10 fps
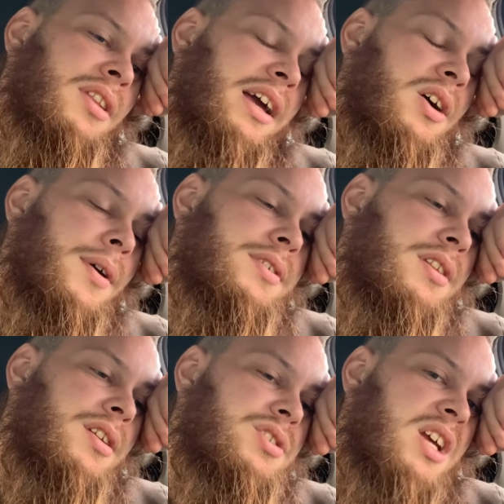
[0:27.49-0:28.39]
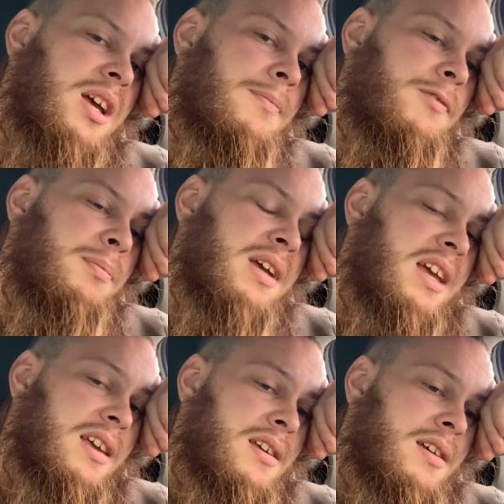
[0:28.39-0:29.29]
Like, going to the gym for
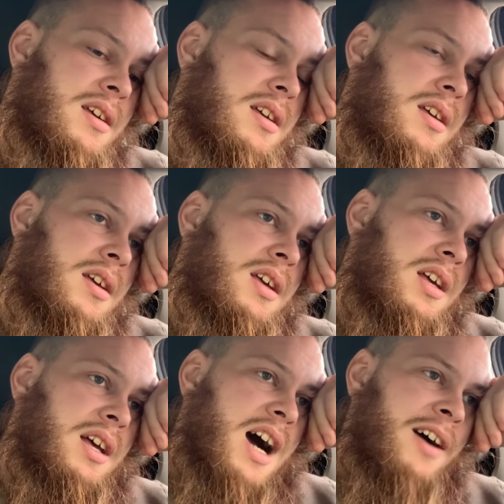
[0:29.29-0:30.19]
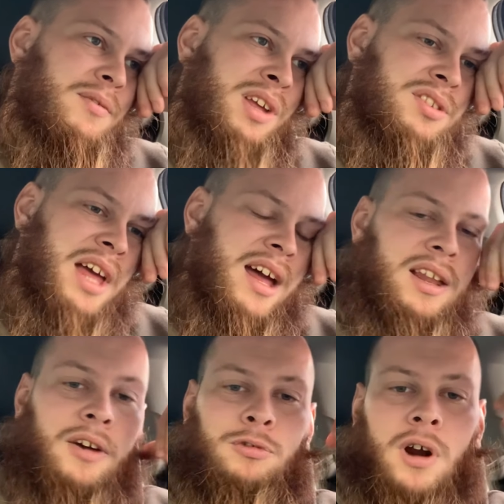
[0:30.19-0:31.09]
me I get
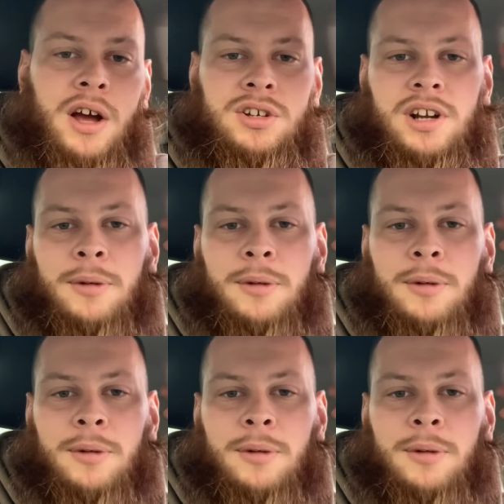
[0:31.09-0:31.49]
that rush.